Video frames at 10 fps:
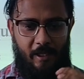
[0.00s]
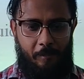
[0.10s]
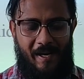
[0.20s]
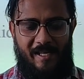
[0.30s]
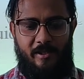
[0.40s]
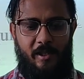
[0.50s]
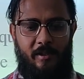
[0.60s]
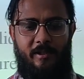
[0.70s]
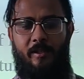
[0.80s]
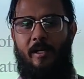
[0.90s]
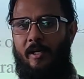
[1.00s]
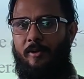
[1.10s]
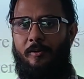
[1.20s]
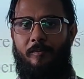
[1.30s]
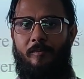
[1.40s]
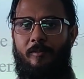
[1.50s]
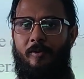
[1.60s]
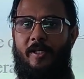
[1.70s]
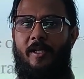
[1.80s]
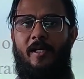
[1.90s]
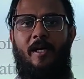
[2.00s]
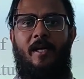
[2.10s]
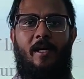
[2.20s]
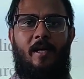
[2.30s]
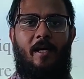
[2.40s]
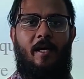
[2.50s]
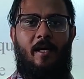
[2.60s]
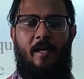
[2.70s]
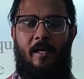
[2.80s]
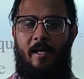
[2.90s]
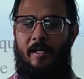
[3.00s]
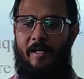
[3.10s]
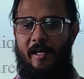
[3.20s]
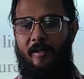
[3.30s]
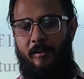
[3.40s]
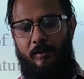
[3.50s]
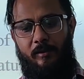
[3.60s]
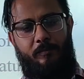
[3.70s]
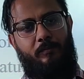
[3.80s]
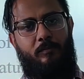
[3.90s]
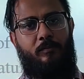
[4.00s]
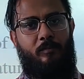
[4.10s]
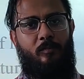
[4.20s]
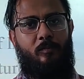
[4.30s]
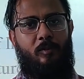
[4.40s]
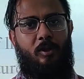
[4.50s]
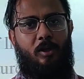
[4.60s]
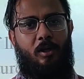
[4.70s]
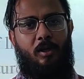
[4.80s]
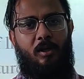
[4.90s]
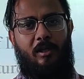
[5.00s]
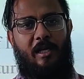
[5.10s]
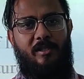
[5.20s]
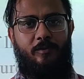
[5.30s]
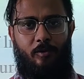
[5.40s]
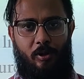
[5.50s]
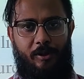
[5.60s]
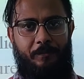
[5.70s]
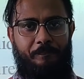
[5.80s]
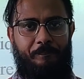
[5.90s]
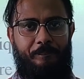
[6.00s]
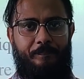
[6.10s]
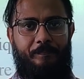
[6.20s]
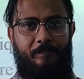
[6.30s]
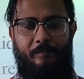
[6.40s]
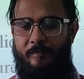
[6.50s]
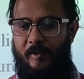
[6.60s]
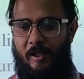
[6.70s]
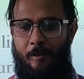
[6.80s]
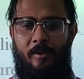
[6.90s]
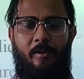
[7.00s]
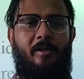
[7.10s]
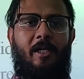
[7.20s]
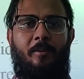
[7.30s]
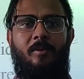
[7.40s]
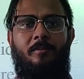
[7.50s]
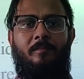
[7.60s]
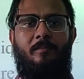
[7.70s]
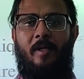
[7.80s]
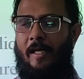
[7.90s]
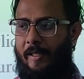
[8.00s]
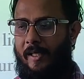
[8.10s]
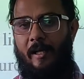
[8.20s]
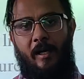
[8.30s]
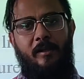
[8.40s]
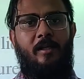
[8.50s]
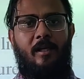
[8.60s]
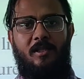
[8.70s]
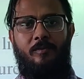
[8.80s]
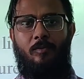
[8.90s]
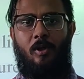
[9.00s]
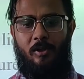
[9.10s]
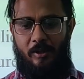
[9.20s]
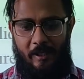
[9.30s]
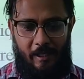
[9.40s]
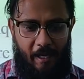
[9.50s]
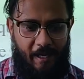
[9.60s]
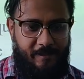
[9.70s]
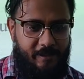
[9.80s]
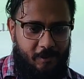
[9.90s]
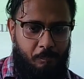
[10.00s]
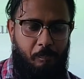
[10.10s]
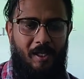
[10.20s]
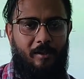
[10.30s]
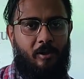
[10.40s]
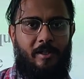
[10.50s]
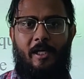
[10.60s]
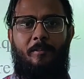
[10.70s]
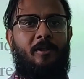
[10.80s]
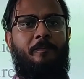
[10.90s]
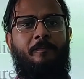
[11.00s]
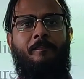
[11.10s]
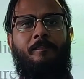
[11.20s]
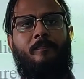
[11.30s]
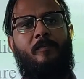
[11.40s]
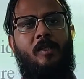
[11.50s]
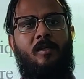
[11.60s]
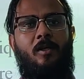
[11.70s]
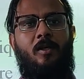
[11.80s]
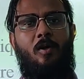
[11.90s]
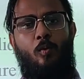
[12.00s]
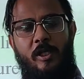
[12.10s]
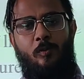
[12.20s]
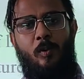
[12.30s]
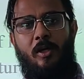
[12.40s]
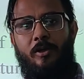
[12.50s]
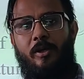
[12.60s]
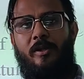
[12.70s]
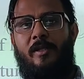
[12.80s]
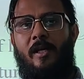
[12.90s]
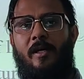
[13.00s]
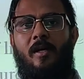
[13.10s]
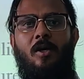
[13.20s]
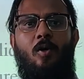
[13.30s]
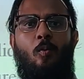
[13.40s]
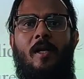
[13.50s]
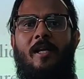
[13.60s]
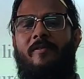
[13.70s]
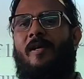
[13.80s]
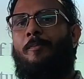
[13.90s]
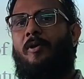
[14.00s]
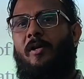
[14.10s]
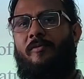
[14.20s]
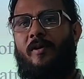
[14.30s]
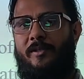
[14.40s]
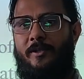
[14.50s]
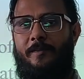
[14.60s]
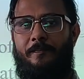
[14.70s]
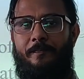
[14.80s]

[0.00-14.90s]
imagining a scenario. Okay, take a glass of water, keep it on a table, take another glass of water and just spill it on a table. Which one do you think will evaporate faster?